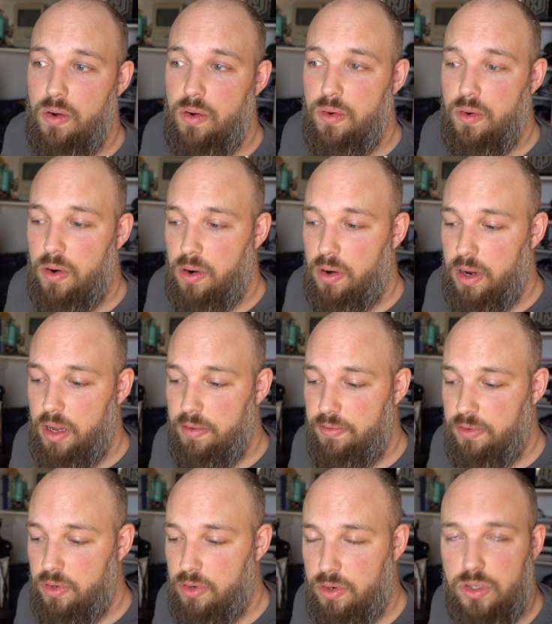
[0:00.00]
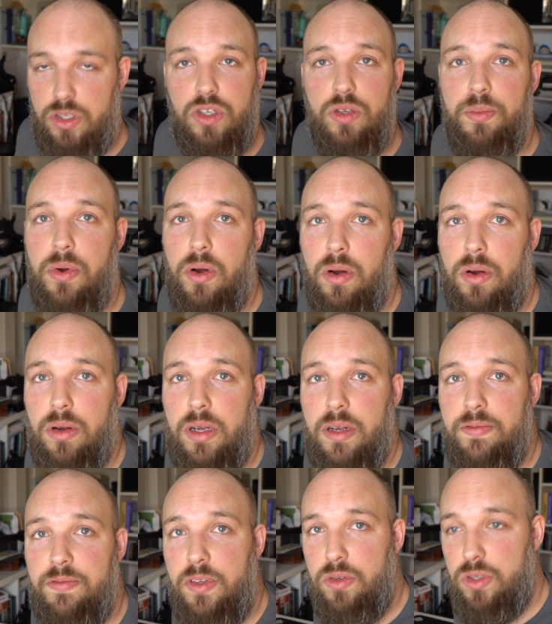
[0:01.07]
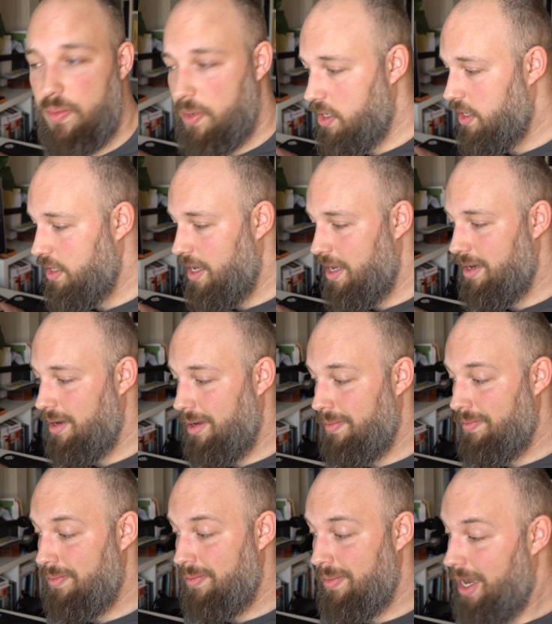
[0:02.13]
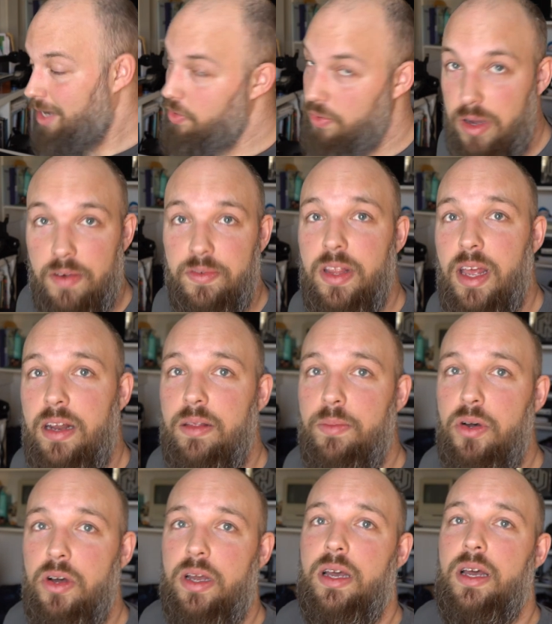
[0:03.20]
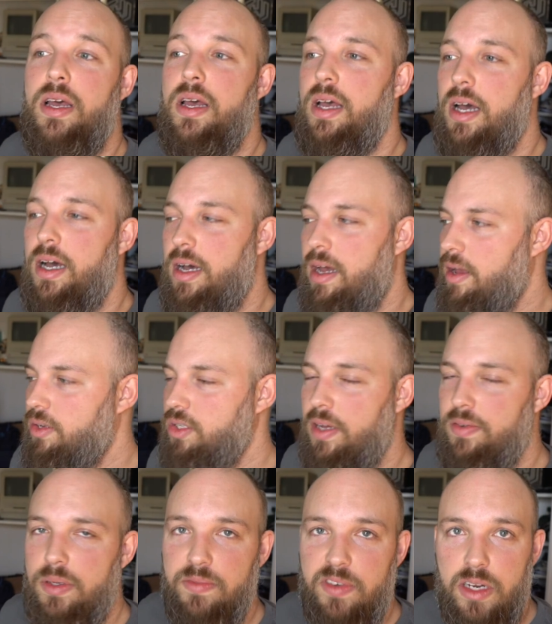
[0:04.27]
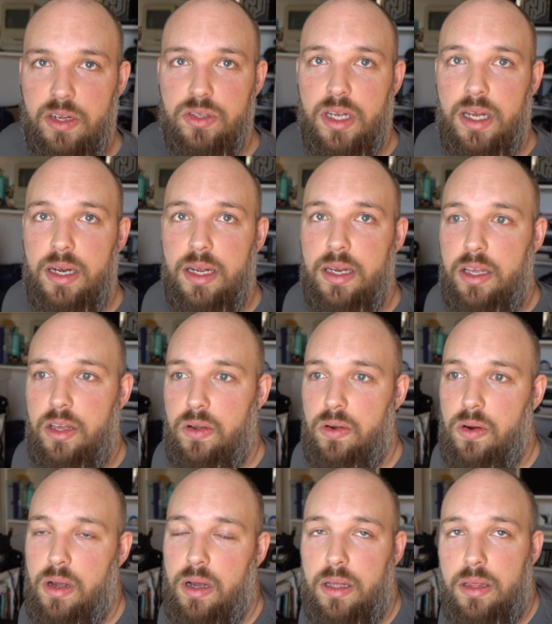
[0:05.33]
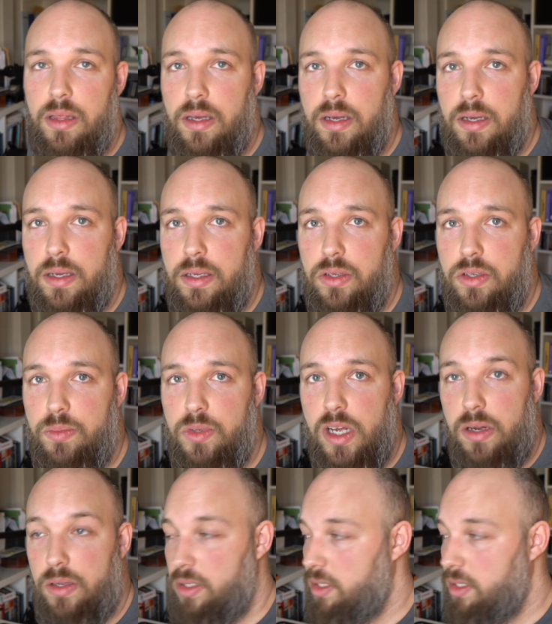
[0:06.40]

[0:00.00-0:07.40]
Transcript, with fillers: or if you're super confused about all that, um, I do cover that in the book. Uh, I also have some videos on it here on the YouTube channel,